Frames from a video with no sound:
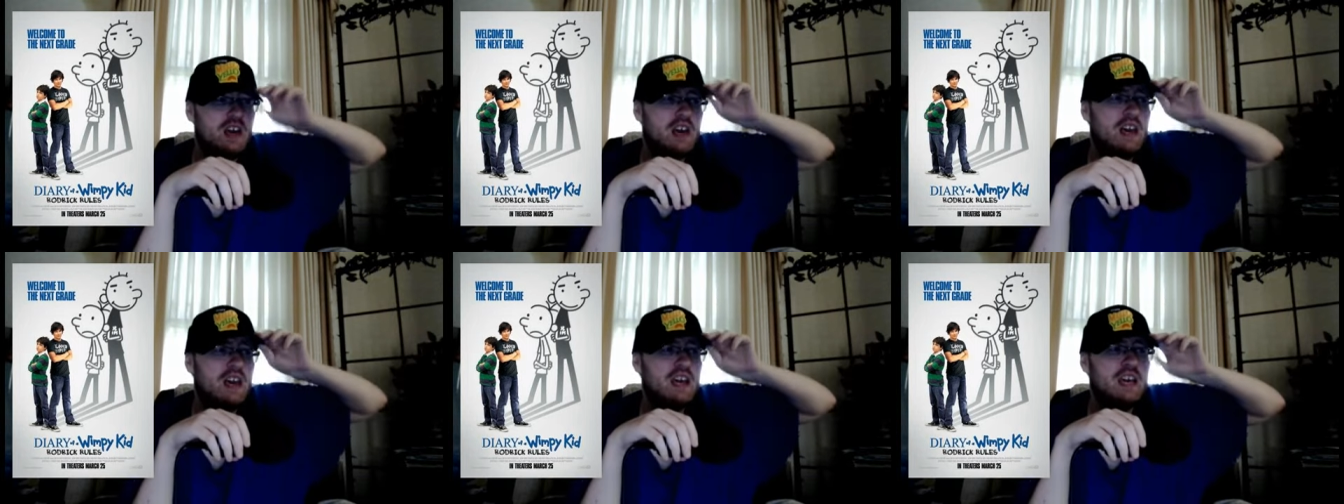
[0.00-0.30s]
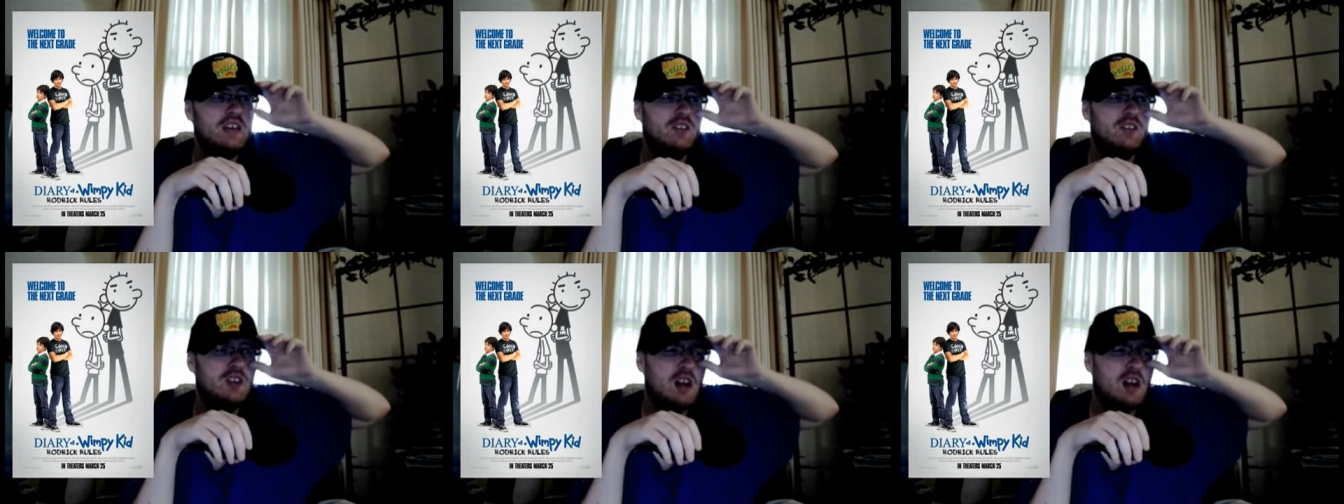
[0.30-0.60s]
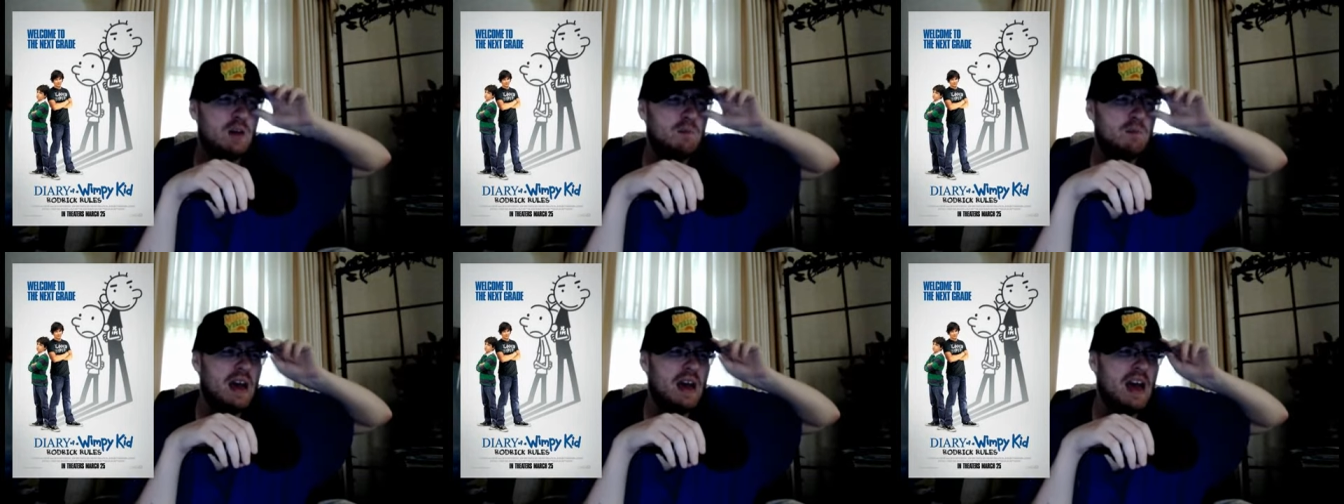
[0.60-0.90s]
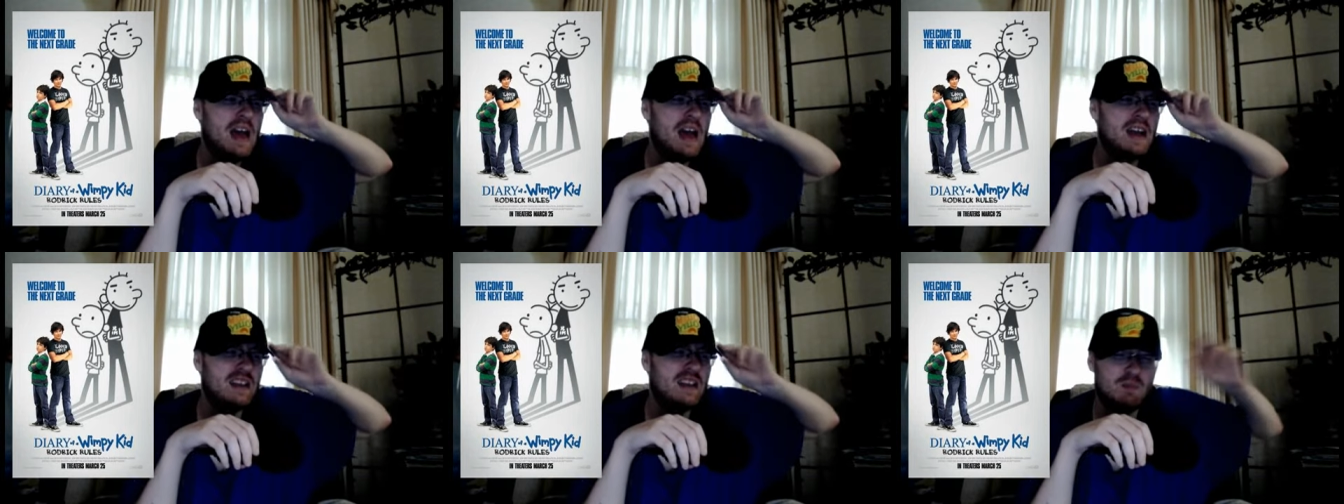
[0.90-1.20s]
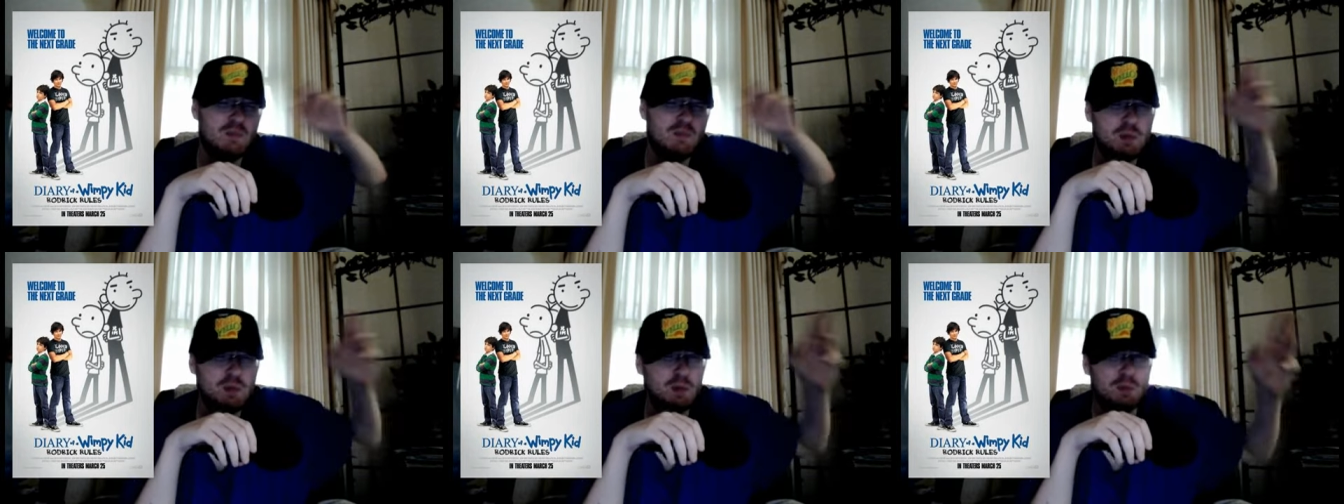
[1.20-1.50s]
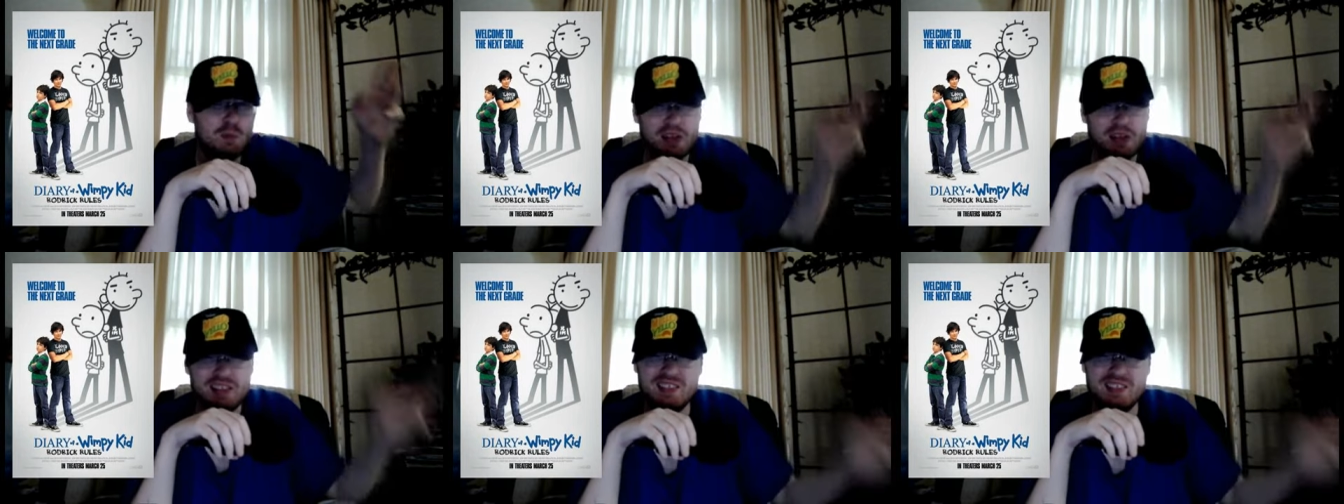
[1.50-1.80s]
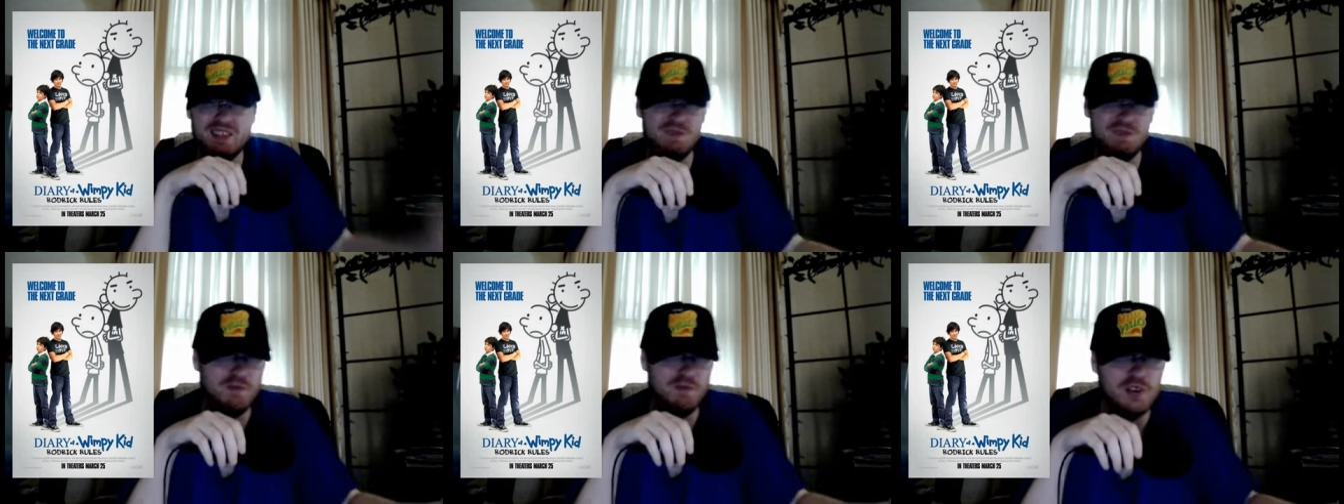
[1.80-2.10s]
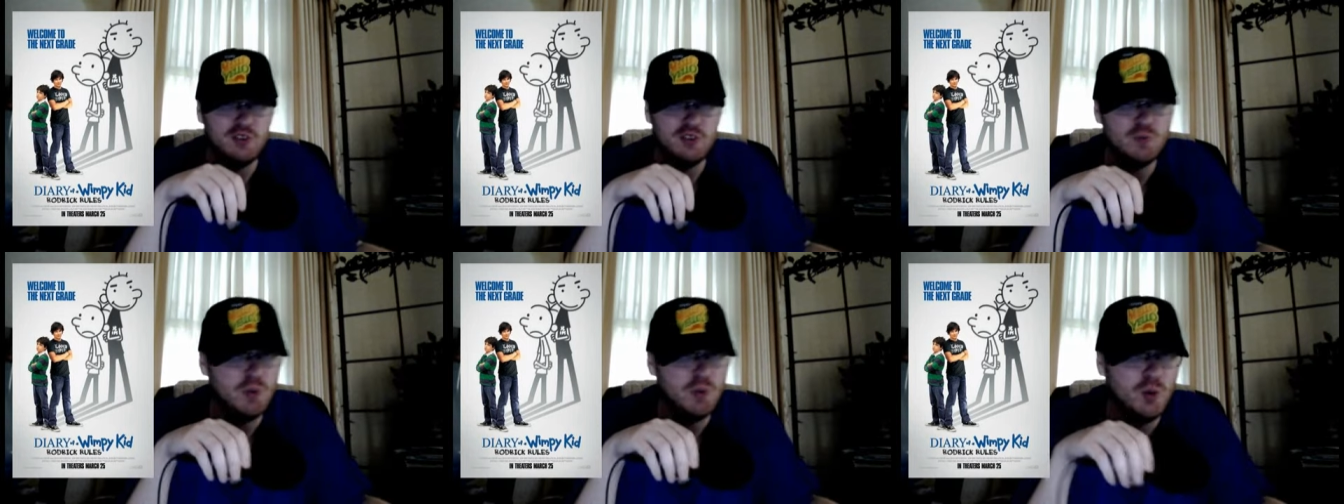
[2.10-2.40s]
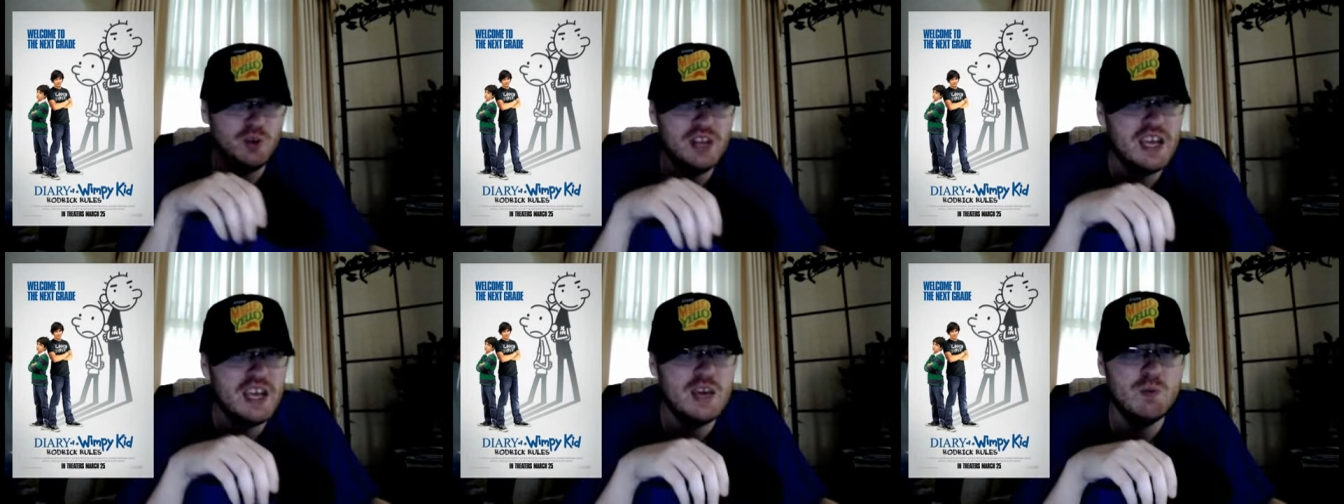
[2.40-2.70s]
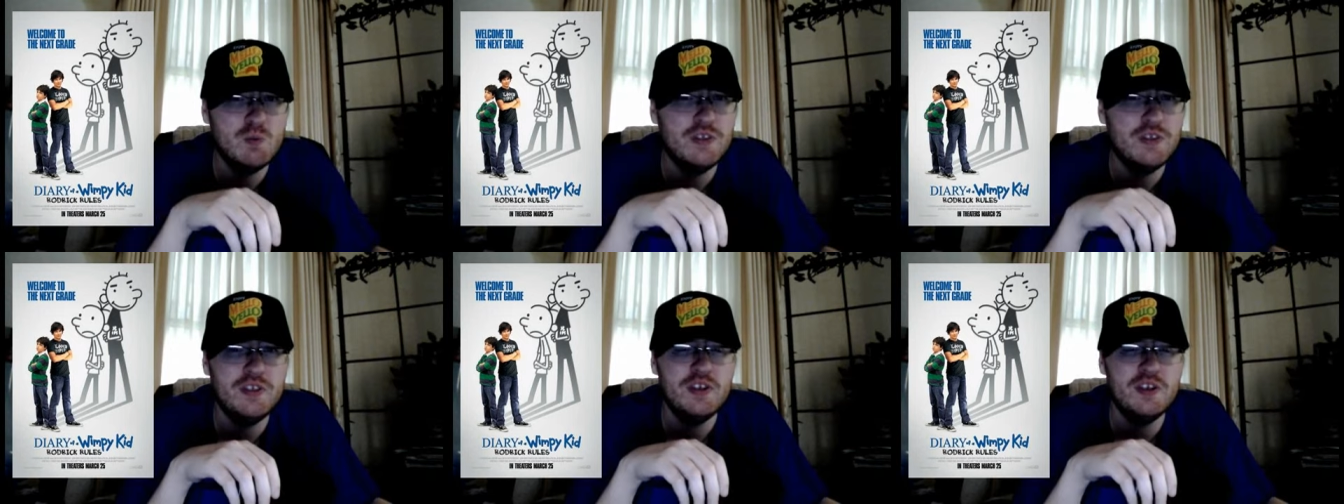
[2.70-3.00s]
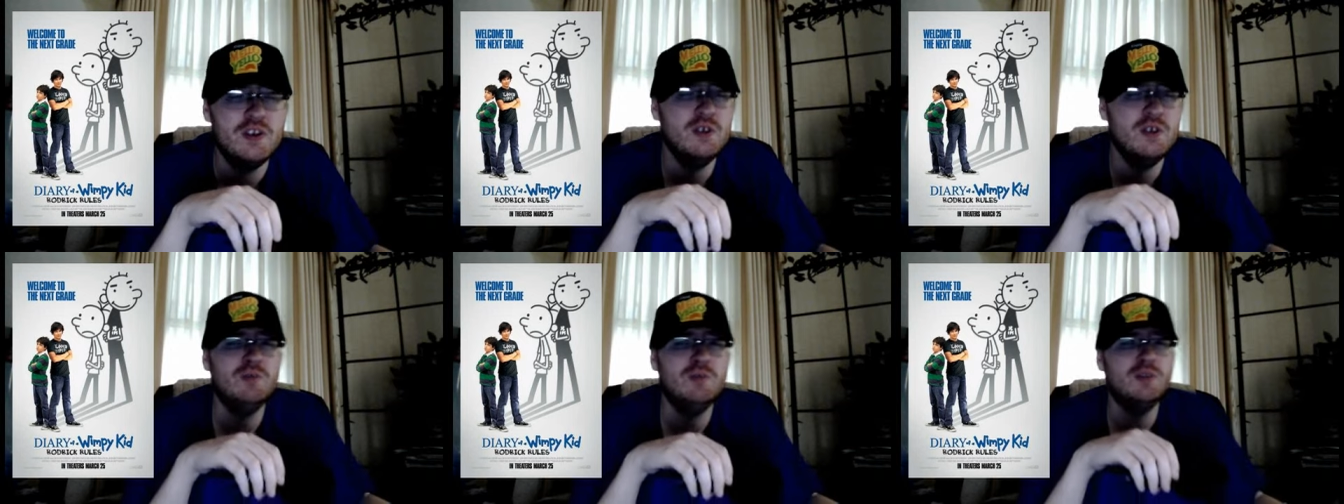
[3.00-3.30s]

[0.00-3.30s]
he's come back and people are playing the invisible game with him,